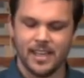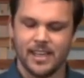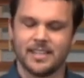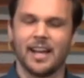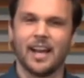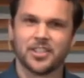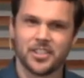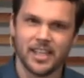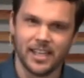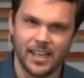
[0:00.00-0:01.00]
is
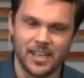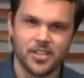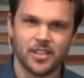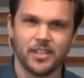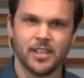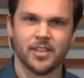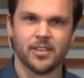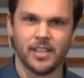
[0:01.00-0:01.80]
actually an ancient Near